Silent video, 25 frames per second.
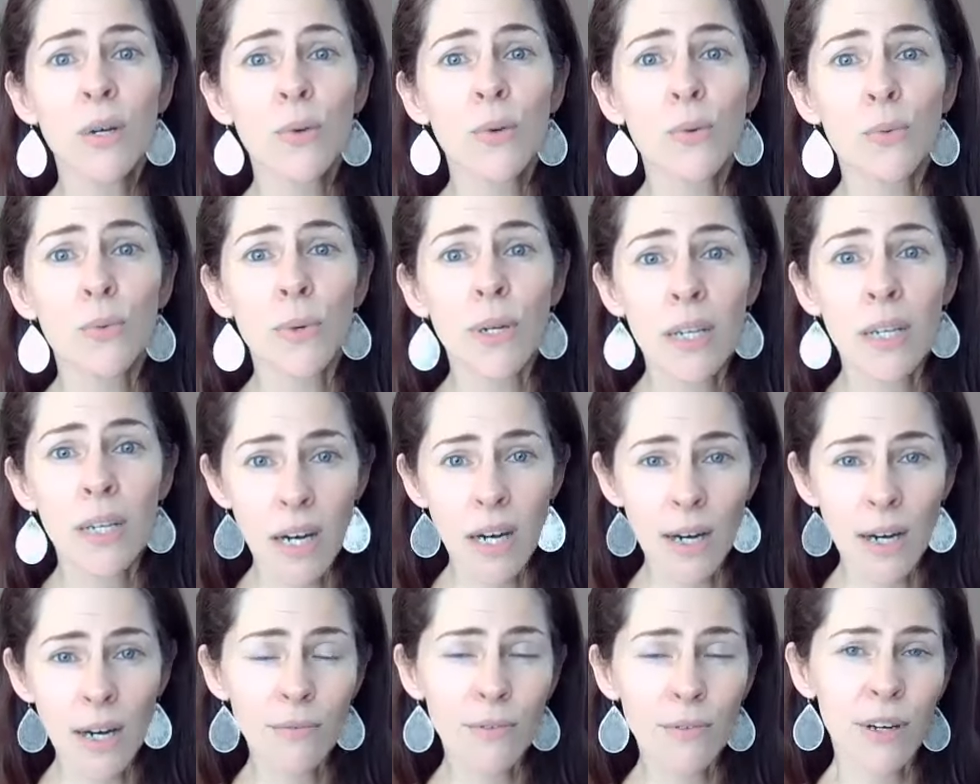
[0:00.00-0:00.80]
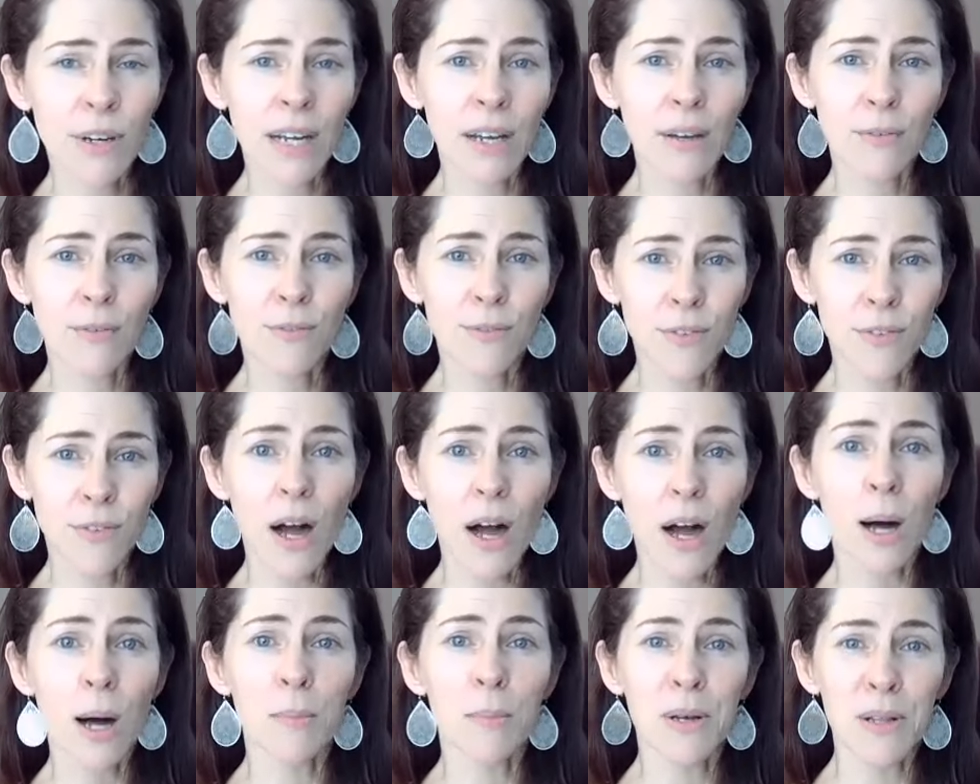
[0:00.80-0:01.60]
Recovering
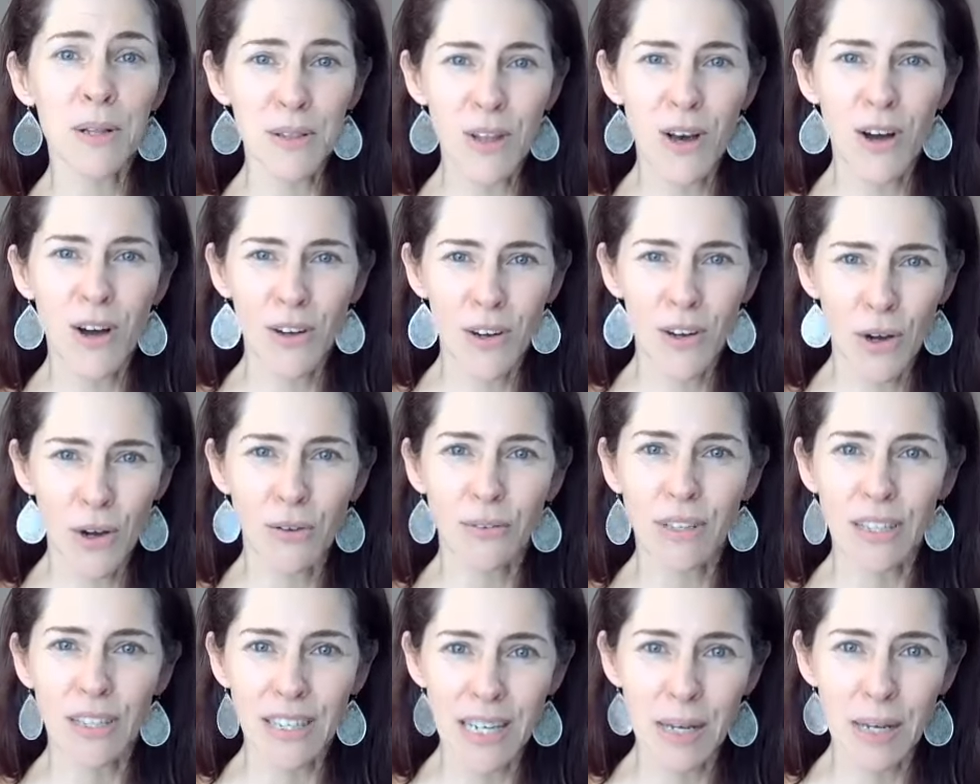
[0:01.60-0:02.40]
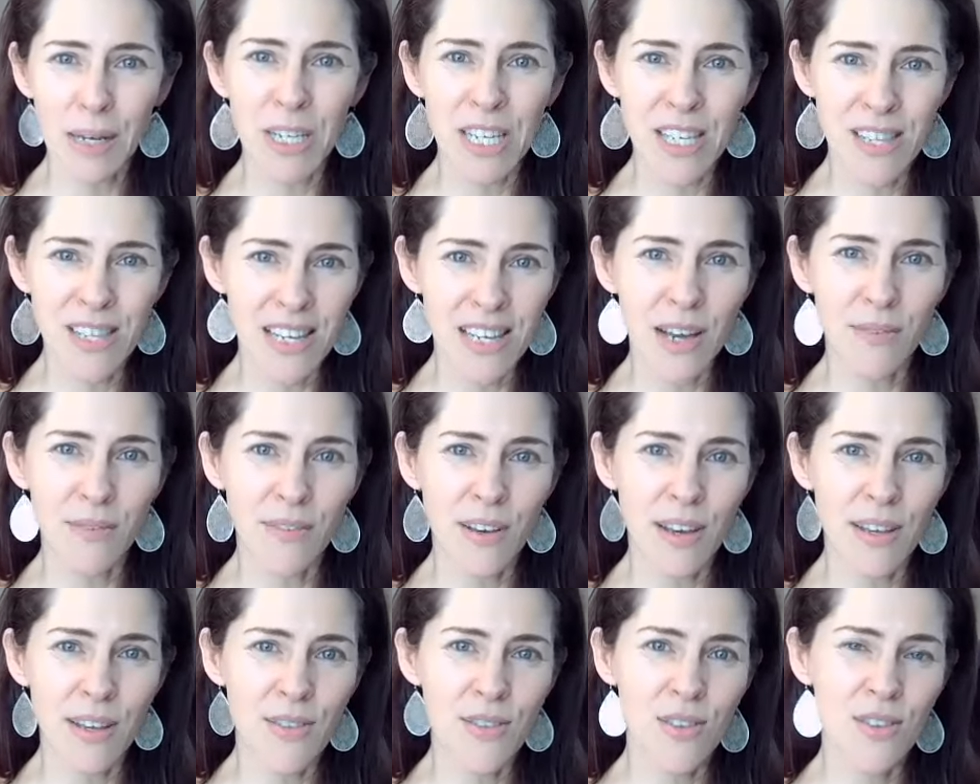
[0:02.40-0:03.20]
from Long COVID and
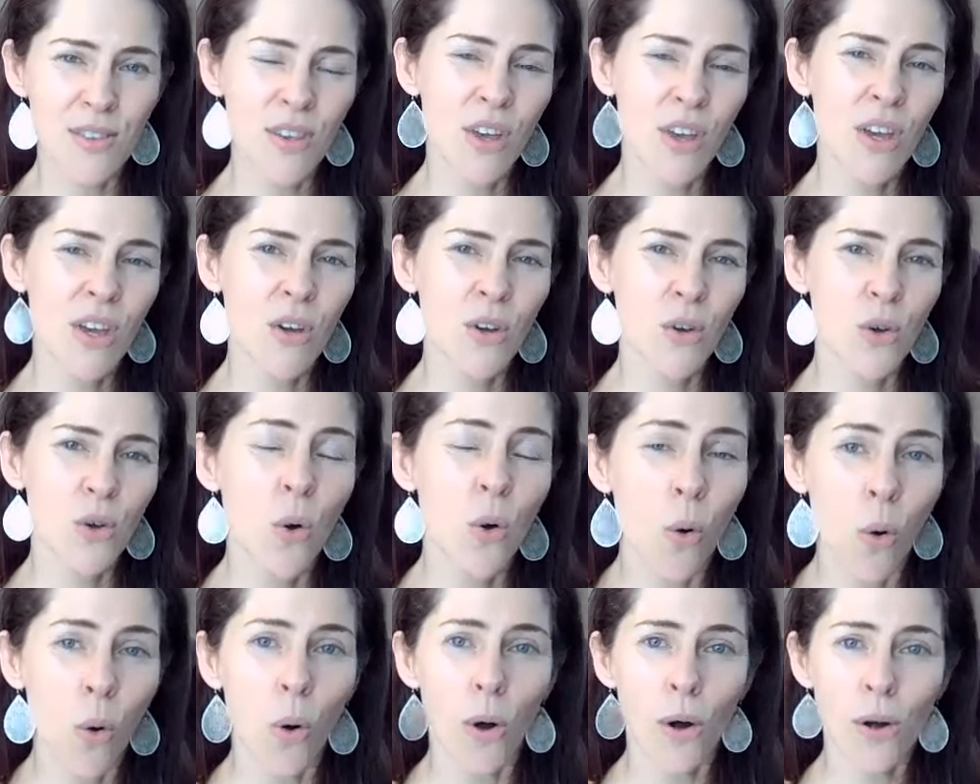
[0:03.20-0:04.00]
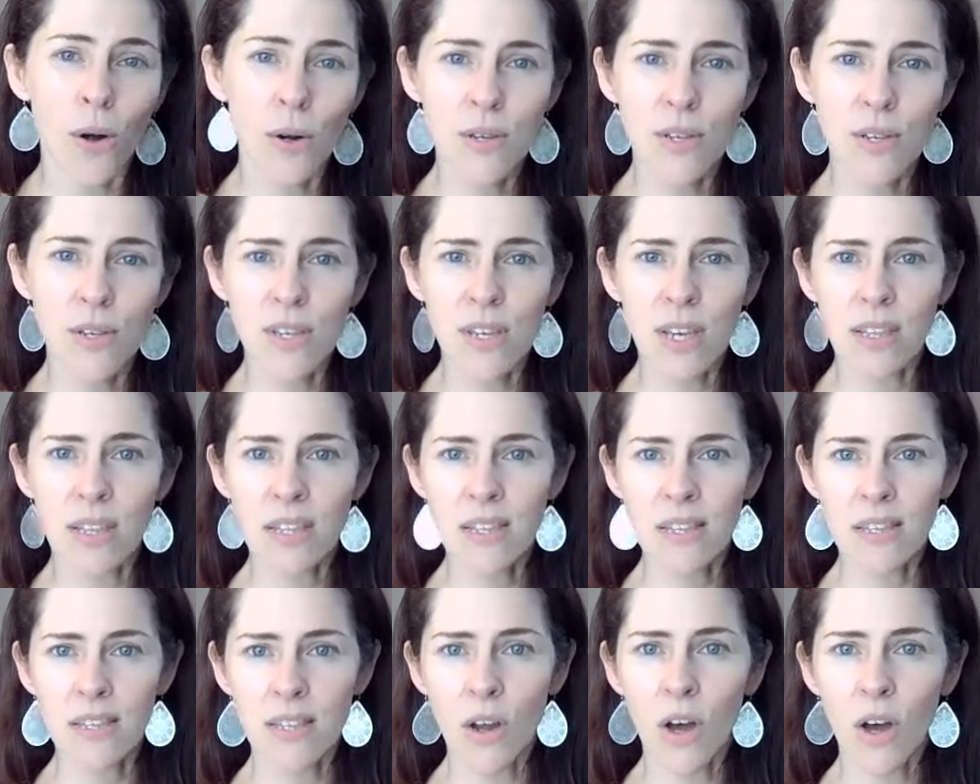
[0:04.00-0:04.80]
ME/CFS course. And
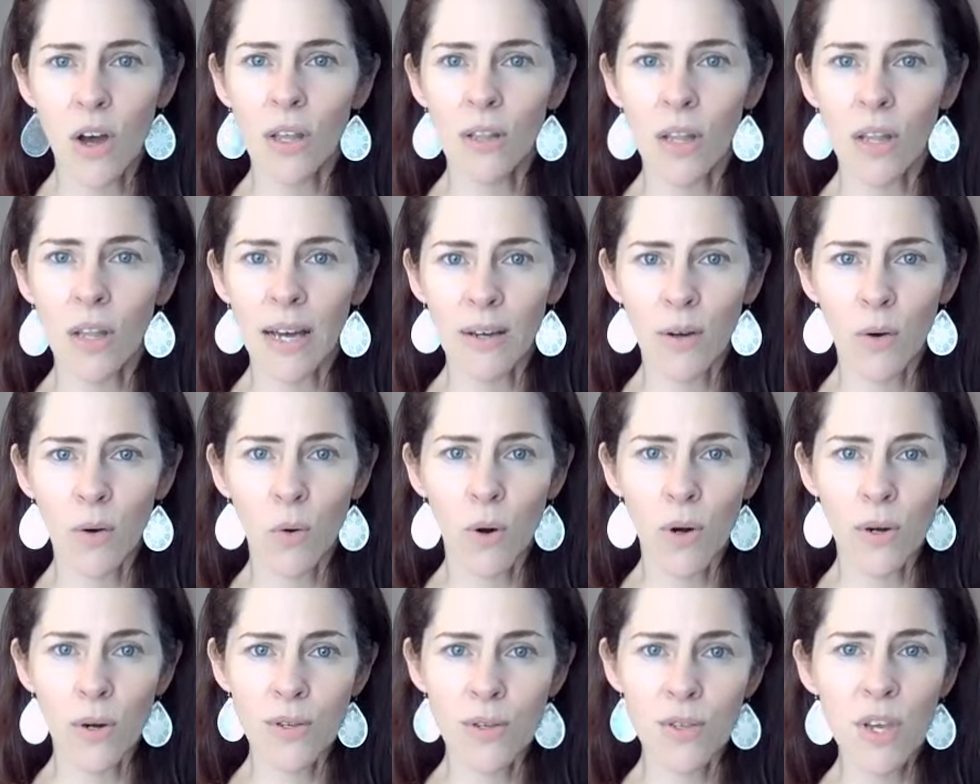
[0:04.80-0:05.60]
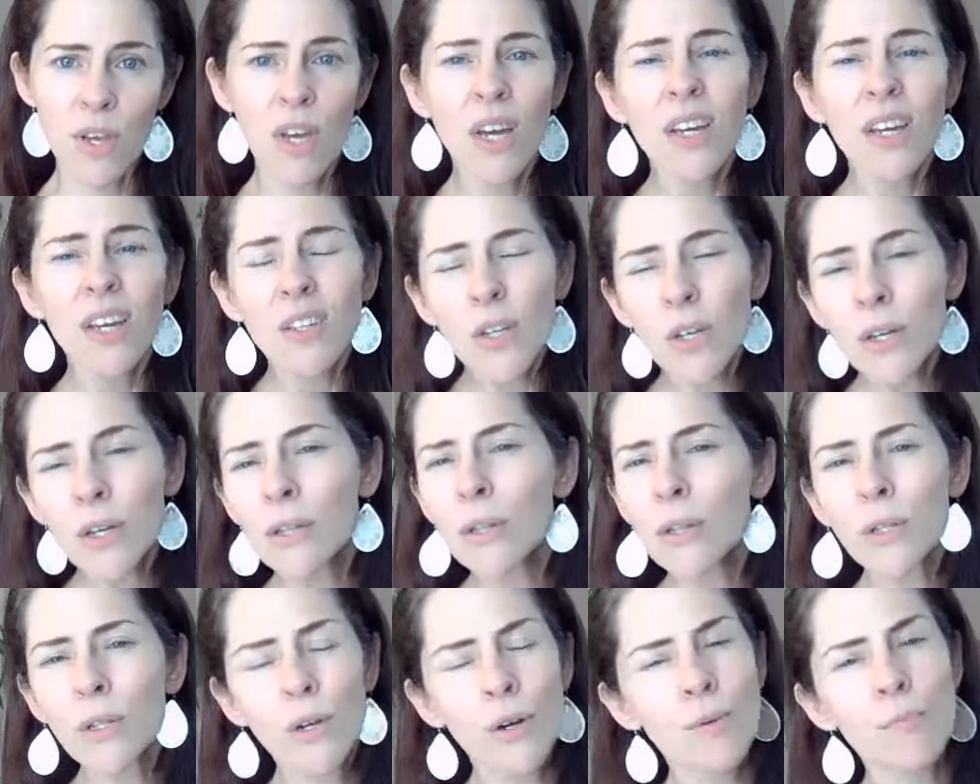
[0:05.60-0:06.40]
this is an online course. You
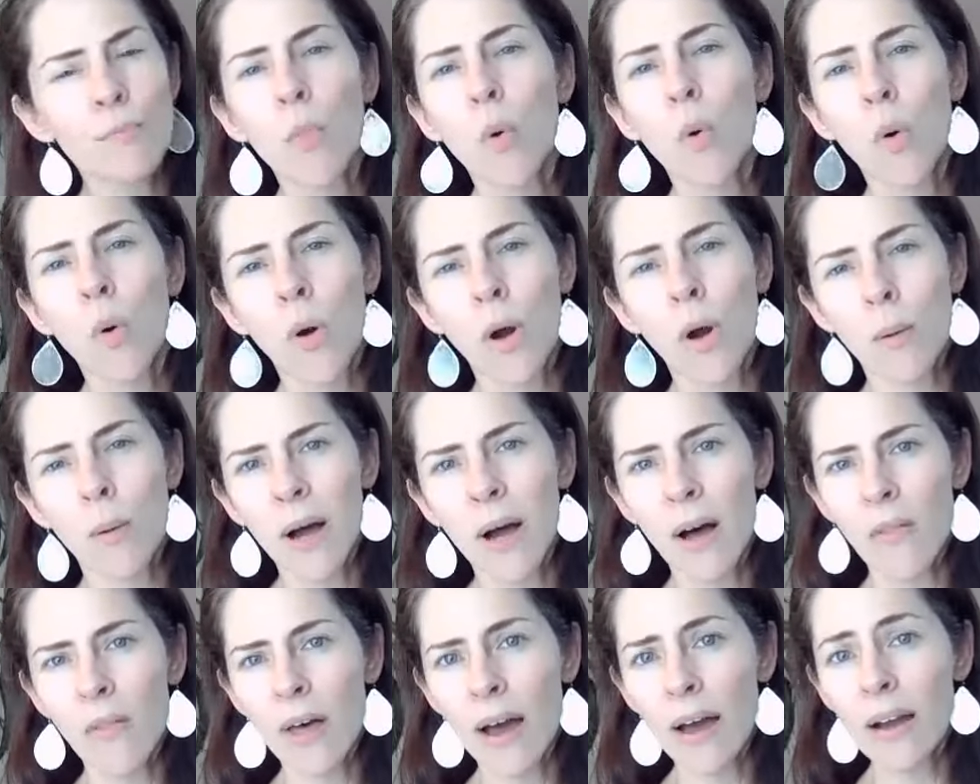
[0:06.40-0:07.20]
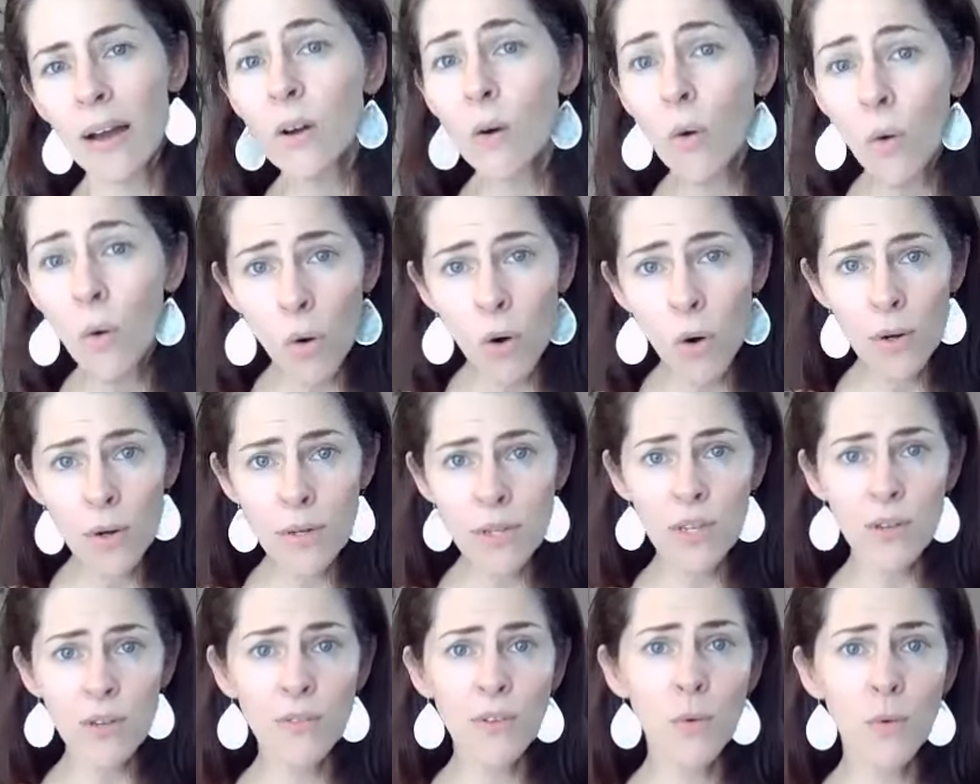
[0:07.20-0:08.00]
can learn more about that
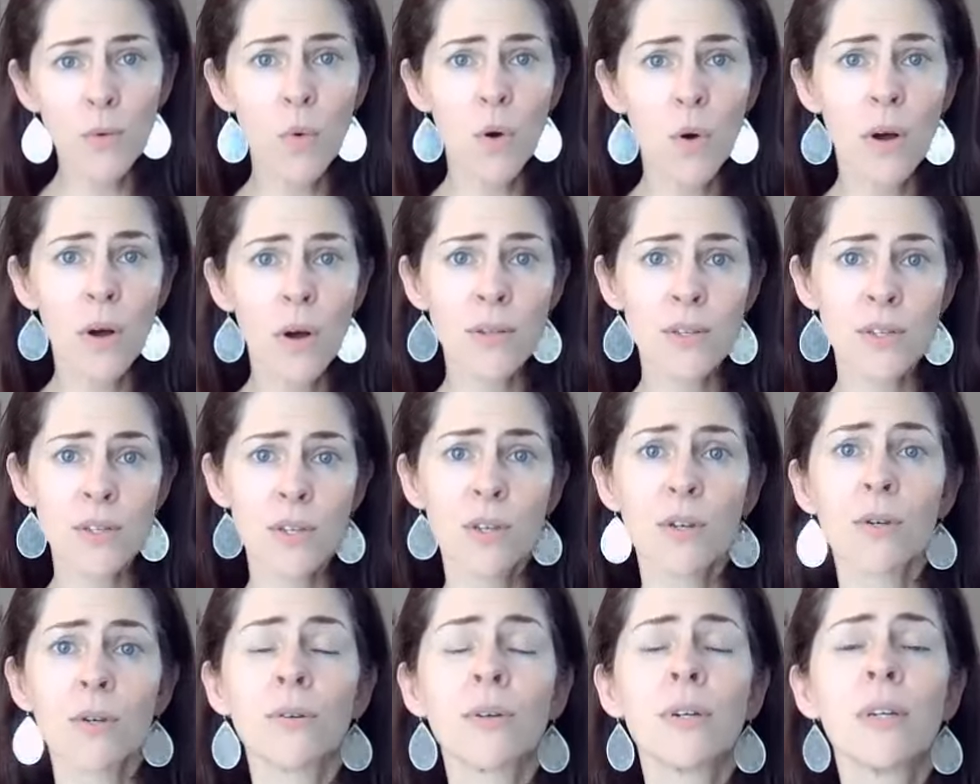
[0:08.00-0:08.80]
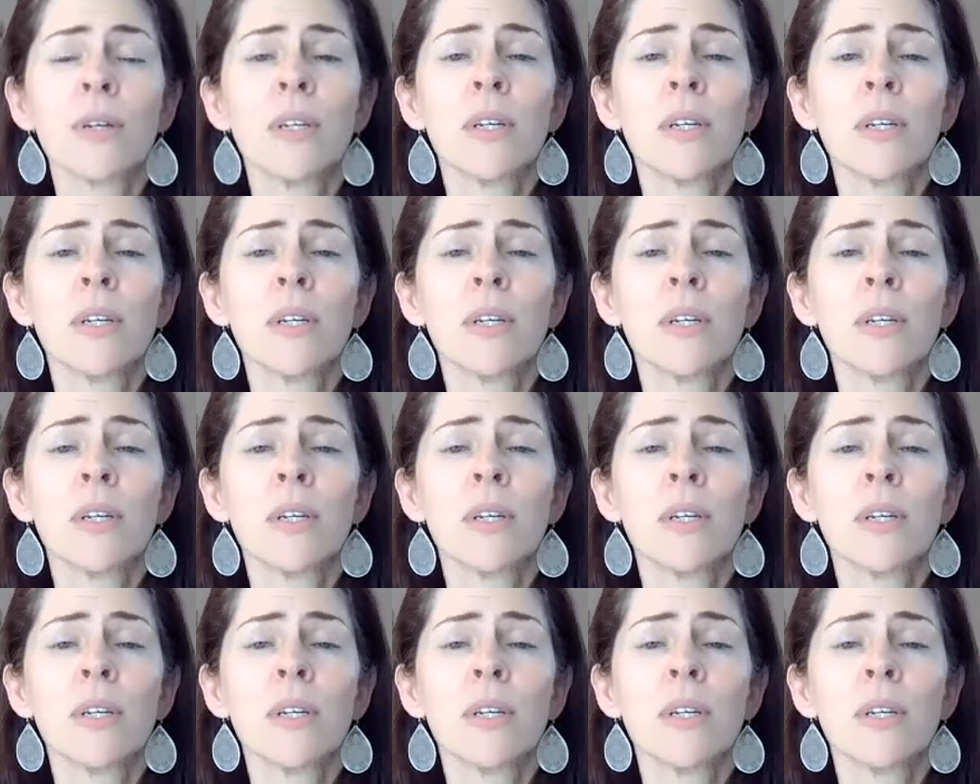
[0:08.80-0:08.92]
course if you want to,